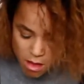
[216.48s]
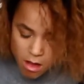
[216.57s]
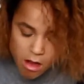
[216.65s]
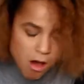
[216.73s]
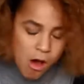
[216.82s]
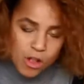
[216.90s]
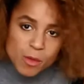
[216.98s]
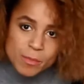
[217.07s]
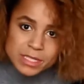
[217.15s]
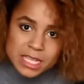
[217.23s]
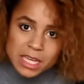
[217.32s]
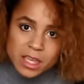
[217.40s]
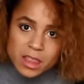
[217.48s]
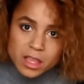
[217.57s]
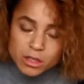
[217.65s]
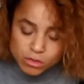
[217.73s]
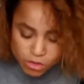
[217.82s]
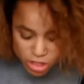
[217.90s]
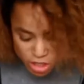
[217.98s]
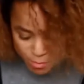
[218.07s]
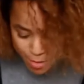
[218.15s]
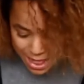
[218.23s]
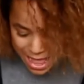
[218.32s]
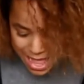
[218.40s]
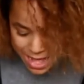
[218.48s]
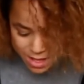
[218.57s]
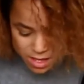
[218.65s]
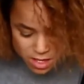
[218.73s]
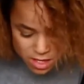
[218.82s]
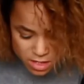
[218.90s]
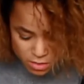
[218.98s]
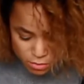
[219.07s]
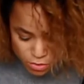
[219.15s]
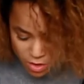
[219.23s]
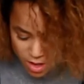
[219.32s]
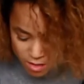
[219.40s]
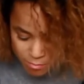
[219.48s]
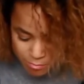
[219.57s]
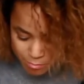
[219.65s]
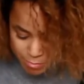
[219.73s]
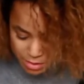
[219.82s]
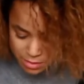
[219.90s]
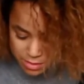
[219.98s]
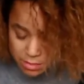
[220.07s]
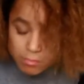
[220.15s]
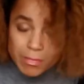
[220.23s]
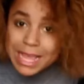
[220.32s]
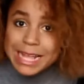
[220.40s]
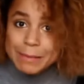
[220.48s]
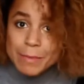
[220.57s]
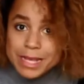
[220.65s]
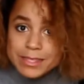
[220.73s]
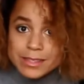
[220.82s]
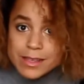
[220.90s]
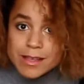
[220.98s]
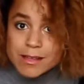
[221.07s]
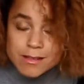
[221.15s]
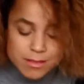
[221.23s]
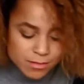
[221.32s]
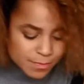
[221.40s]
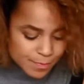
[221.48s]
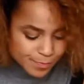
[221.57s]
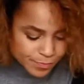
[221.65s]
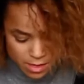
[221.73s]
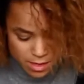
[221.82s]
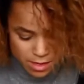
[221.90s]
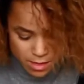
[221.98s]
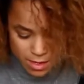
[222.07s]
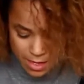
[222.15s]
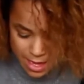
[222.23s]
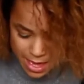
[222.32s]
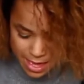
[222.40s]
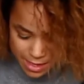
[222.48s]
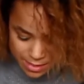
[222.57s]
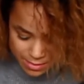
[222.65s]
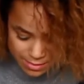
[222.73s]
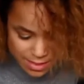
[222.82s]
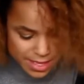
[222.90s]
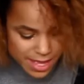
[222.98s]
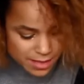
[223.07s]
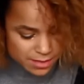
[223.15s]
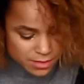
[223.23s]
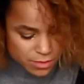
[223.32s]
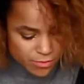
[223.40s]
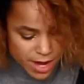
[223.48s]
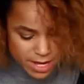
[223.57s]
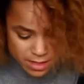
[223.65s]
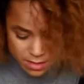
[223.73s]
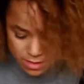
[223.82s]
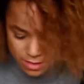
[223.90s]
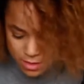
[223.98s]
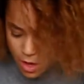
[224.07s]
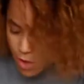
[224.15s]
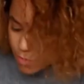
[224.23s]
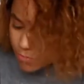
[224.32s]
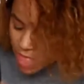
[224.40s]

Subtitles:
are on a particular nutrition plan, you're trying to build some lean muscle. Okay, so that's great. So